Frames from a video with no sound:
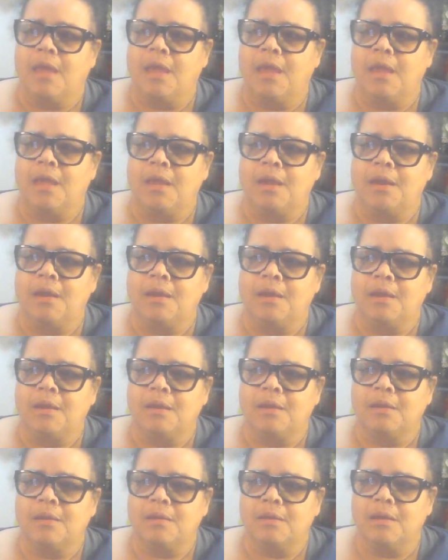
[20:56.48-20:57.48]

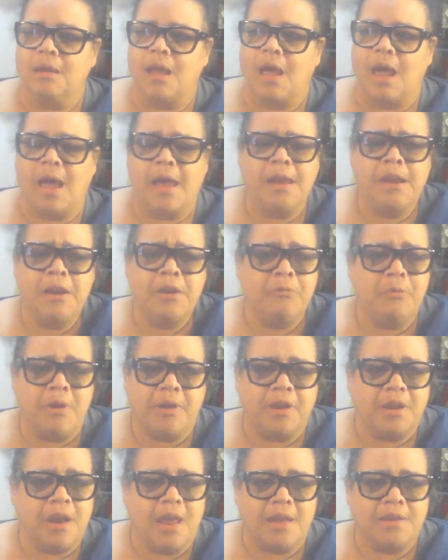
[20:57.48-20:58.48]
And I didn't
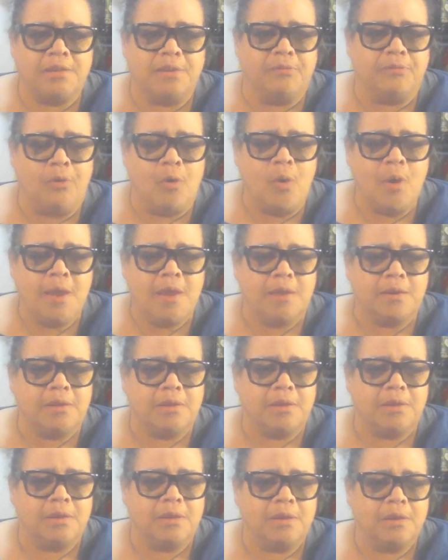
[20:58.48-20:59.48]
recognize the
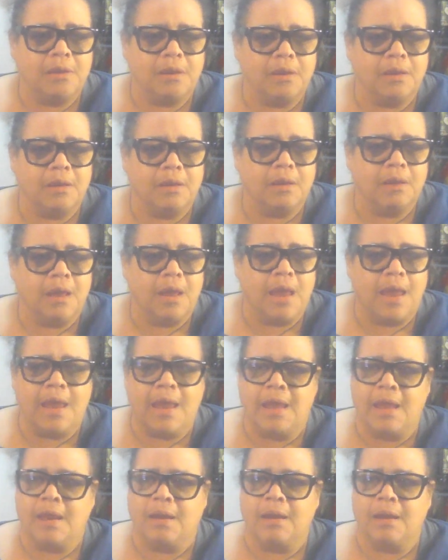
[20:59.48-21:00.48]
voice.
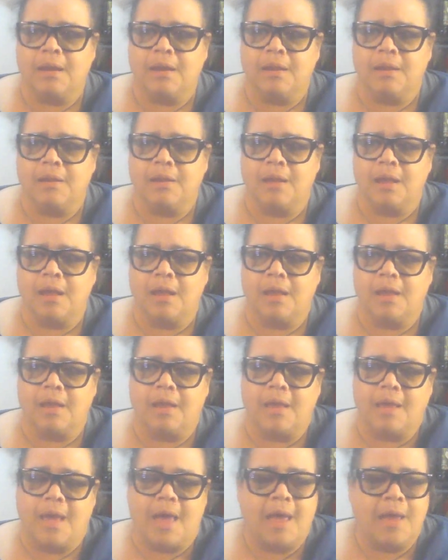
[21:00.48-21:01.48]
And
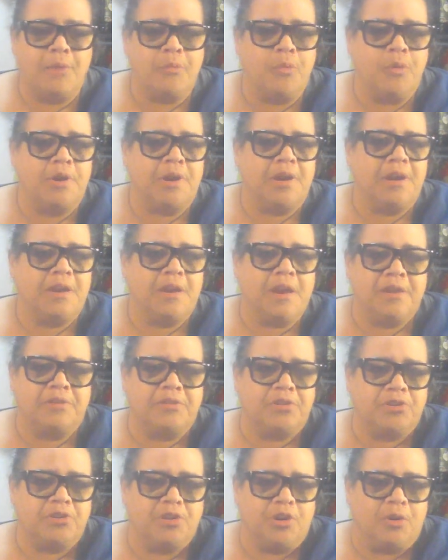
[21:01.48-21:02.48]
I wouldn't
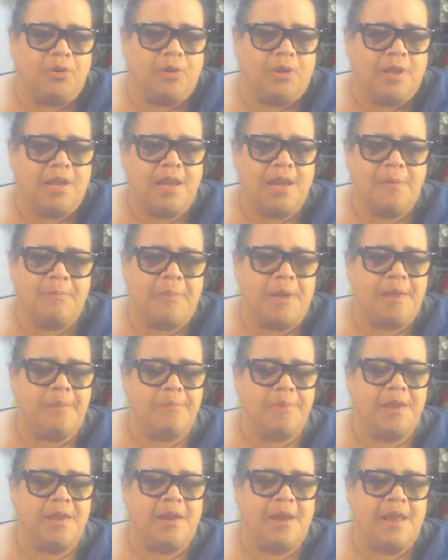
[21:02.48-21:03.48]
necessarily. It might be